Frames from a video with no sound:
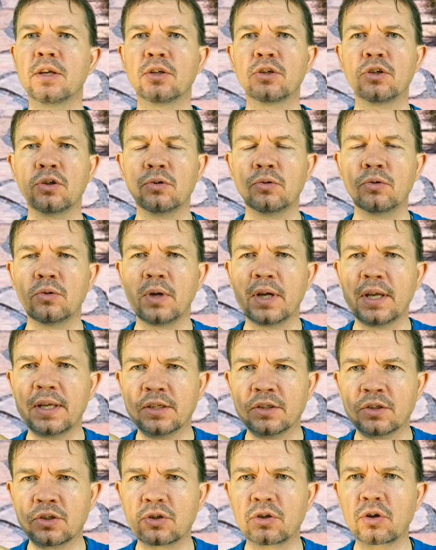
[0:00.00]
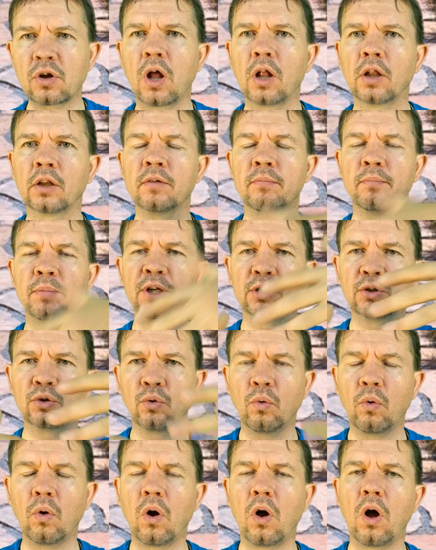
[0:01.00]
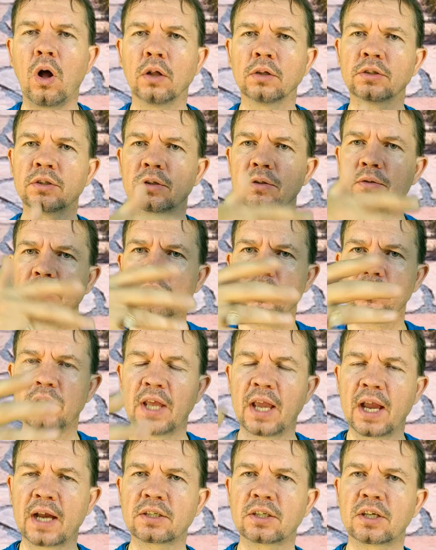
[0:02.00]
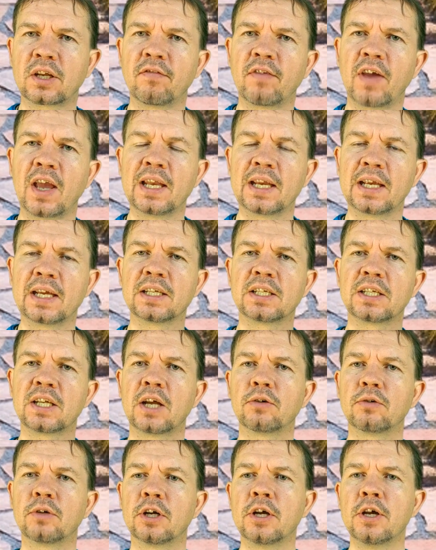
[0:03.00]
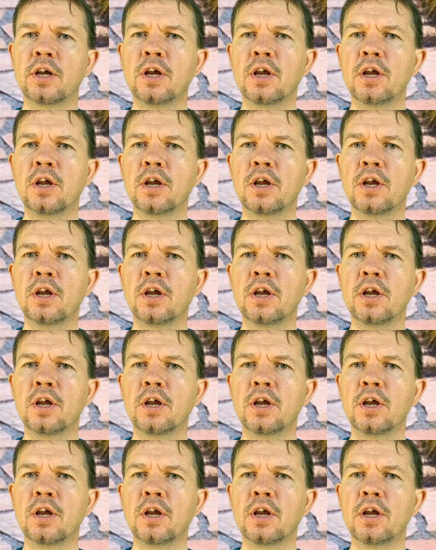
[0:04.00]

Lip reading: to install, to build a wall, to do the excavating, etc.